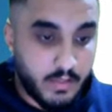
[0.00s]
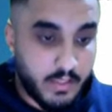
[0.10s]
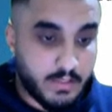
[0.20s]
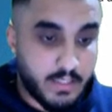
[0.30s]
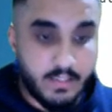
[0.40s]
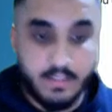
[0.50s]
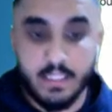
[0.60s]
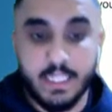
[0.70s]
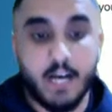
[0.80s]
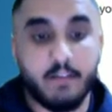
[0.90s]
It says
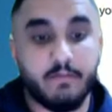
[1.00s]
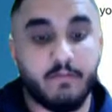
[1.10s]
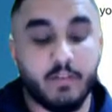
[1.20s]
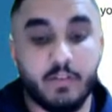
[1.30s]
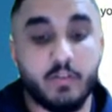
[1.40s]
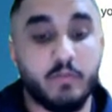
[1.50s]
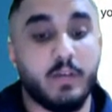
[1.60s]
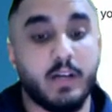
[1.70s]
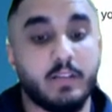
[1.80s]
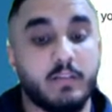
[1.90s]
it's enough for 2
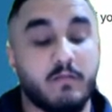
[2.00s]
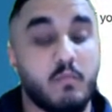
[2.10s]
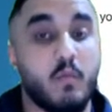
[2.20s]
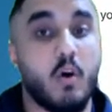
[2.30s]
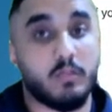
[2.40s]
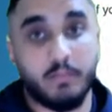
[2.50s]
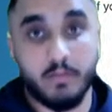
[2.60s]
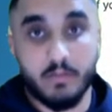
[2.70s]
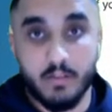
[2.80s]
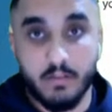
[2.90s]
months of
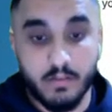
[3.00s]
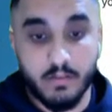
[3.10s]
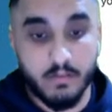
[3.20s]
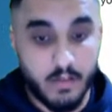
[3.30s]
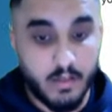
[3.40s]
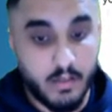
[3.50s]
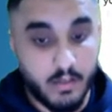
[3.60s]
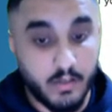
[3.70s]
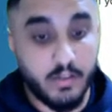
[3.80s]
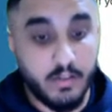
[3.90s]
multiple servers,
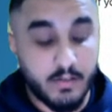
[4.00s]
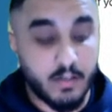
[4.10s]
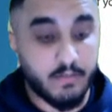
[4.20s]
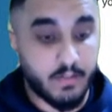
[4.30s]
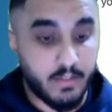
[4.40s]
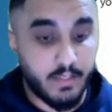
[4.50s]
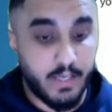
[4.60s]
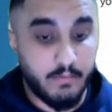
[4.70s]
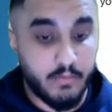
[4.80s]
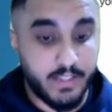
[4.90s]
and these servers can
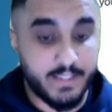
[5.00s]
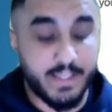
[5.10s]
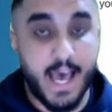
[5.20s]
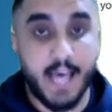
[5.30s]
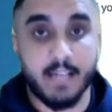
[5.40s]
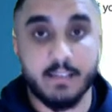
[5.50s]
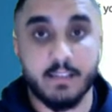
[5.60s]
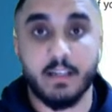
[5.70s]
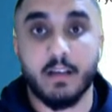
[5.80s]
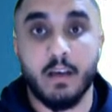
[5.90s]
get pretty
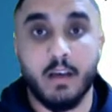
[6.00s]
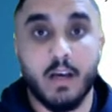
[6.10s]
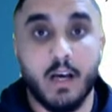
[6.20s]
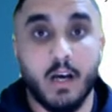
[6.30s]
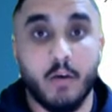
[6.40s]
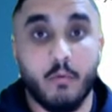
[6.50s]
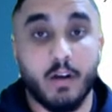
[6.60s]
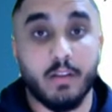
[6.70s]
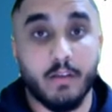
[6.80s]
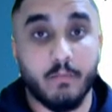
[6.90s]
taxing
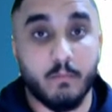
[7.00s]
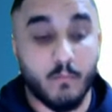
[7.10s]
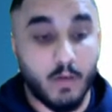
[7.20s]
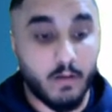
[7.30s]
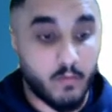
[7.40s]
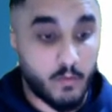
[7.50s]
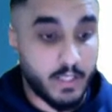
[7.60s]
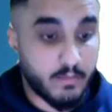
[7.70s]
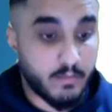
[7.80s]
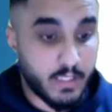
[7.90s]
running for
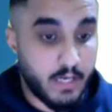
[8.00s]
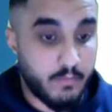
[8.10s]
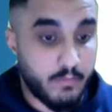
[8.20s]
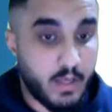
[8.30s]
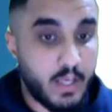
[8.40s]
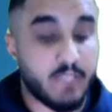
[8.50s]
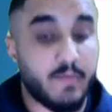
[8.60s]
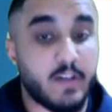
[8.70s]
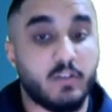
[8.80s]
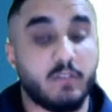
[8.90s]
quite some time,
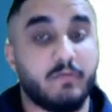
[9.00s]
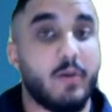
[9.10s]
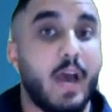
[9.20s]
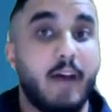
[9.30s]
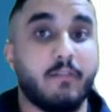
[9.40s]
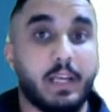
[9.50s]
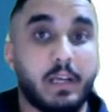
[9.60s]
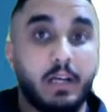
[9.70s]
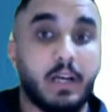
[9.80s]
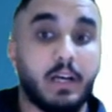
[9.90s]
especially if you have
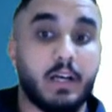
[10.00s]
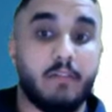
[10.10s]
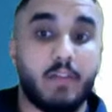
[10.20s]
like a